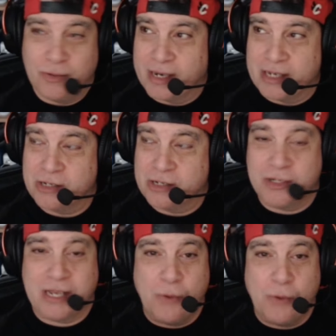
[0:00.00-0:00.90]
I guess
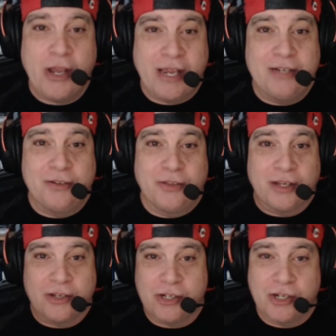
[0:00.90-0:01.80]
because they were hitting
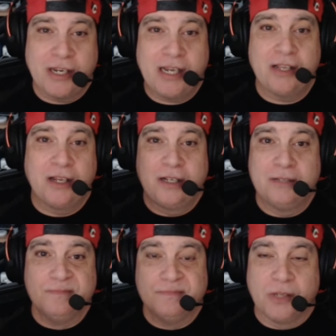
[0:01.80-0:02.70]
things. You could hear
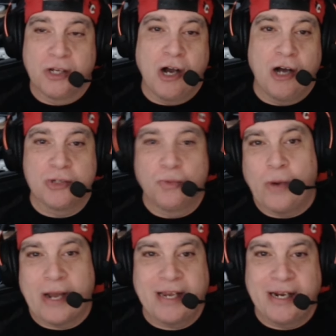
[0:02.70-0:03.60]
the cars
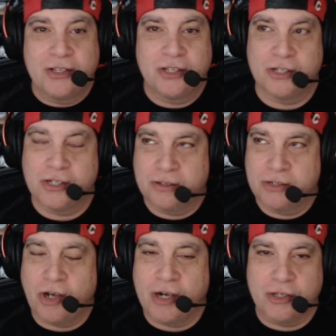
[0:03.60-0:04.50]
whacking into the
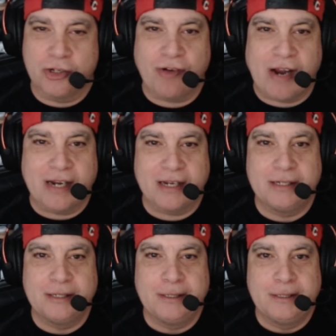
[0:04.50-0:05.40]
side of the track.
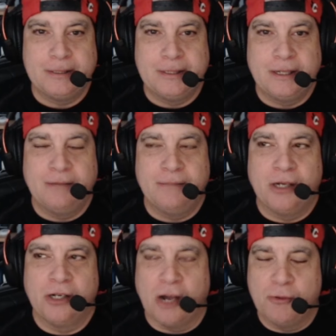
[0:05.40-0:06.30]
And
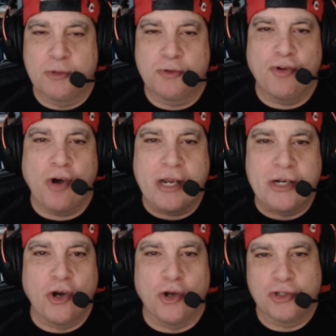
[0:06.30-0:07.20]
I was
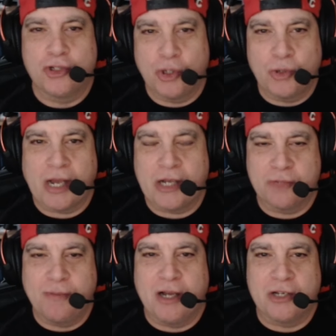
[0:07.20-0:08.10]
trying not to do that
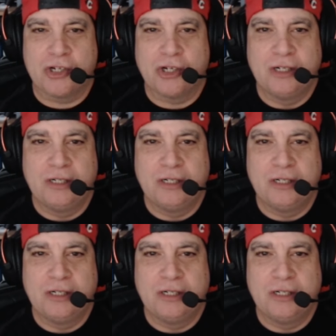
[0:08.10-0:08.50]
as much.